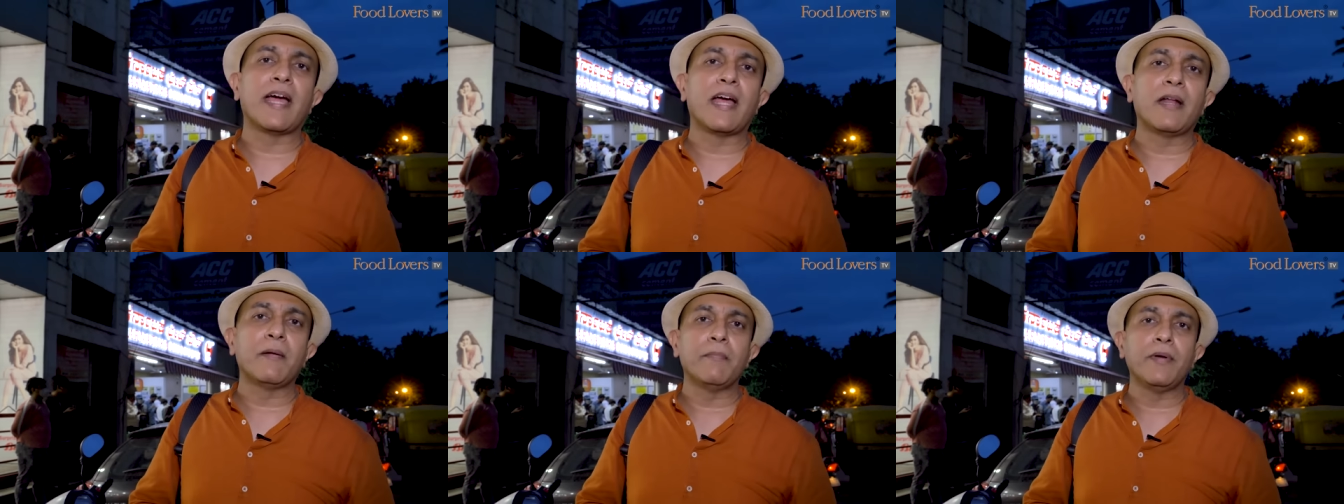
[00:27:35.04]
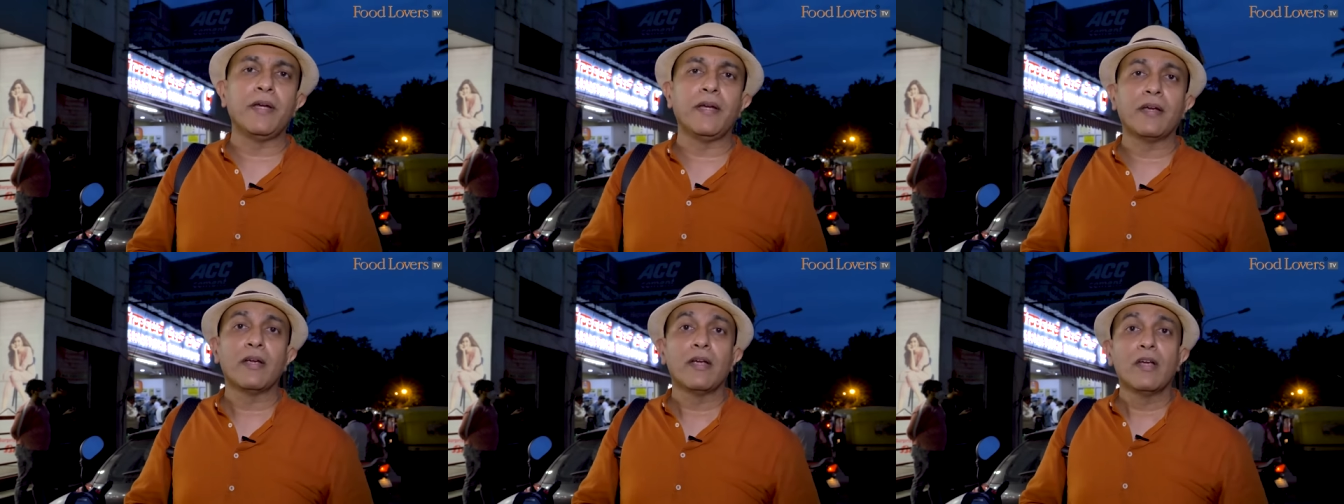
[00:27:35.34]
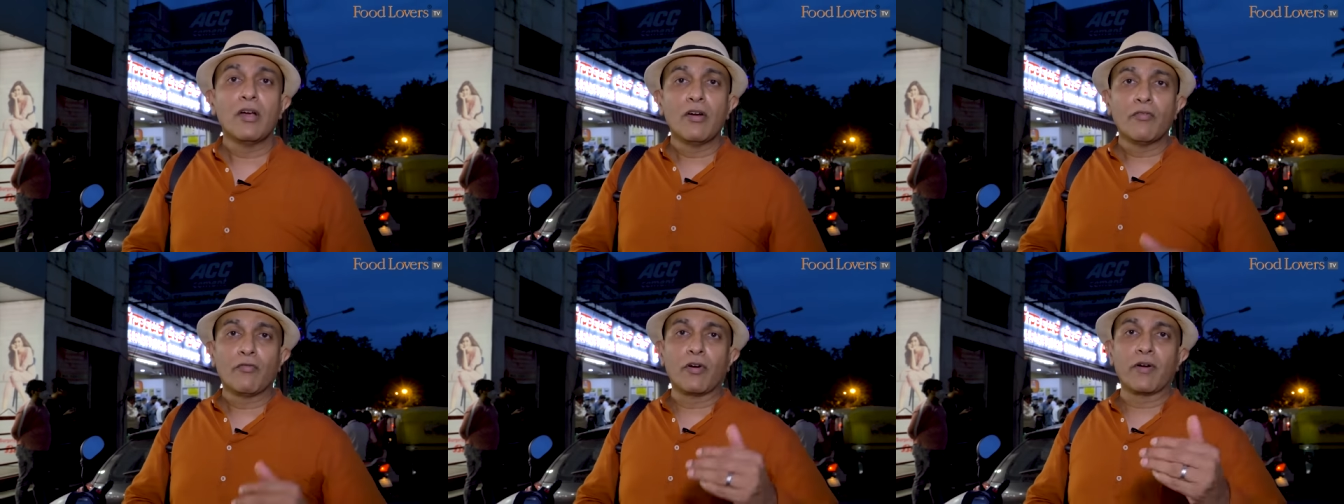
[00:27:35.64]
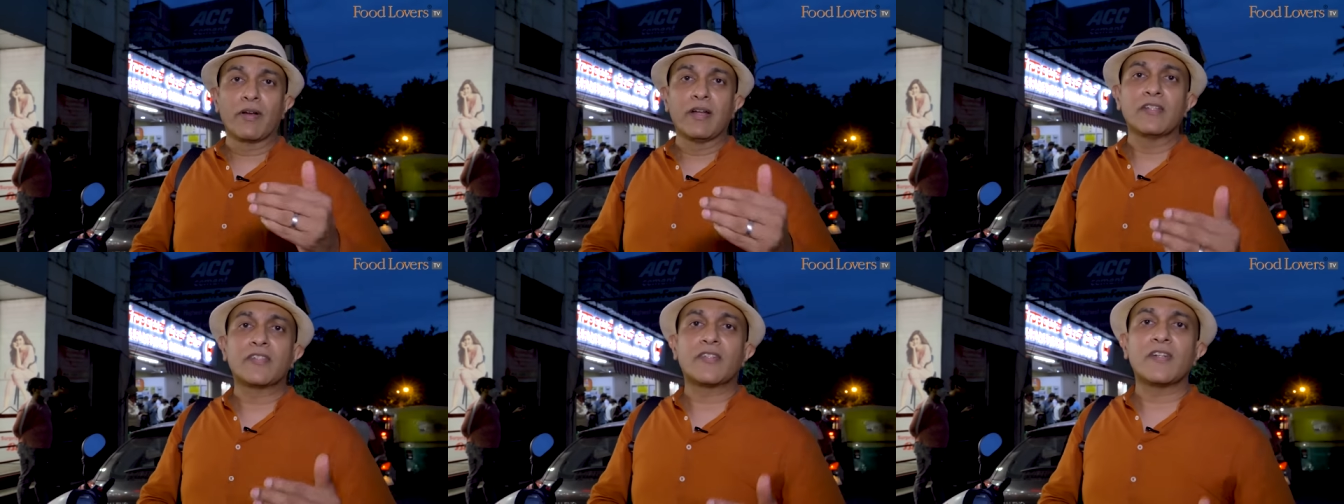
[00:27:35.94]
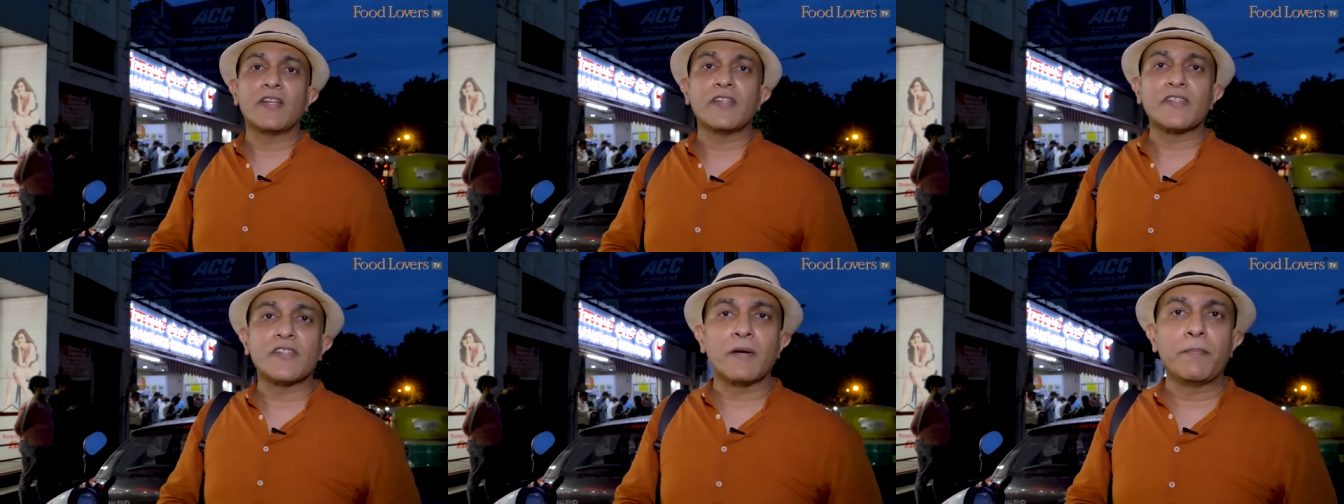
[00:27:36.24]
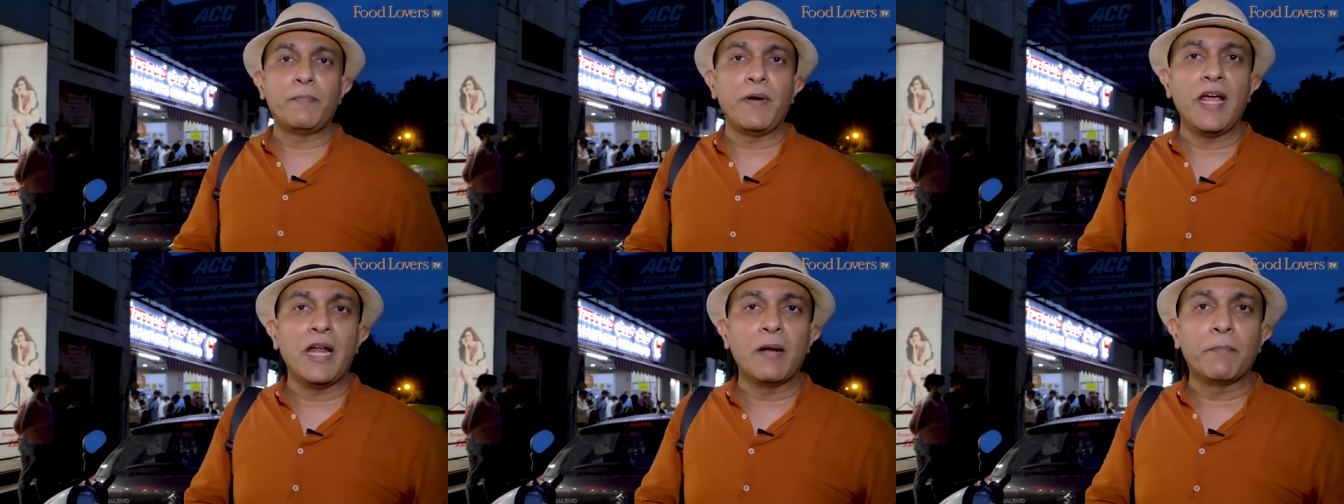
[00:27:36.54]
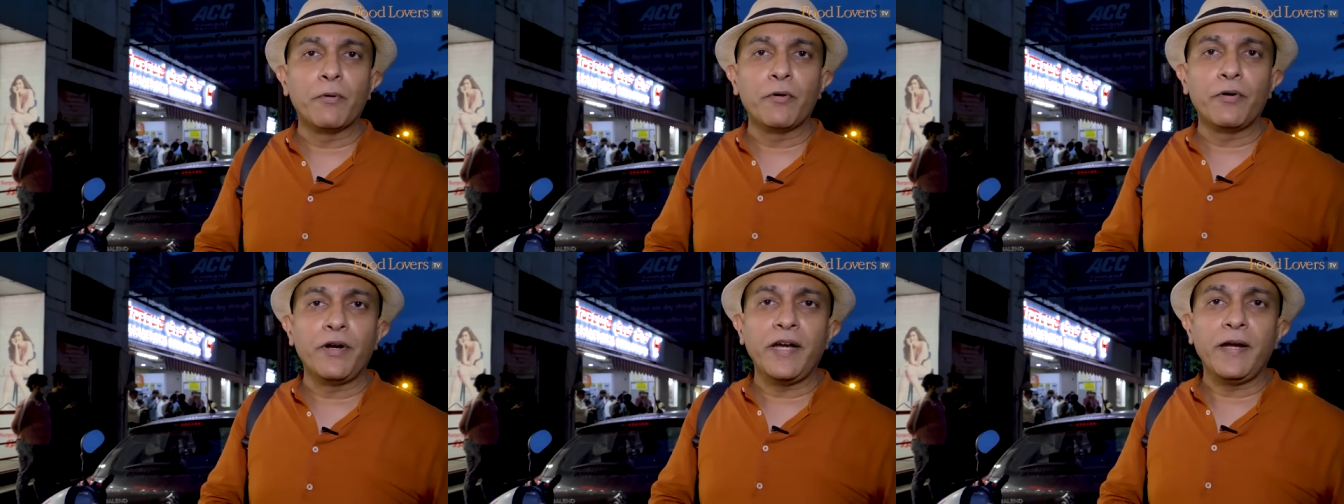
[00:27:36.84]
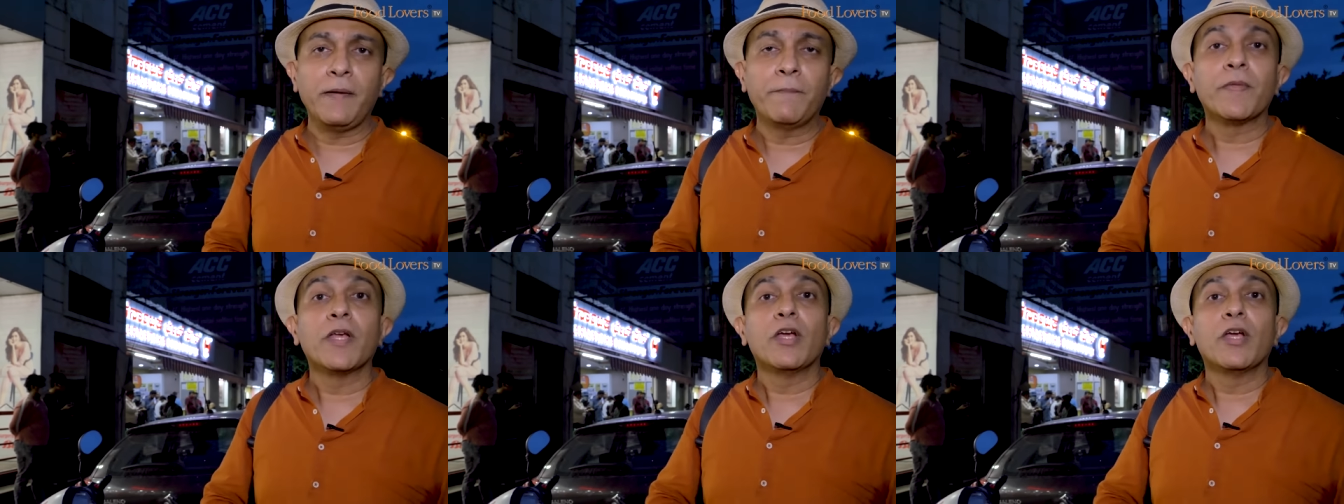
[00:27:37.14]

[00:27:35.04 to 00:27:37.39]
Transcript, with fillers: can be. For instance, the puri,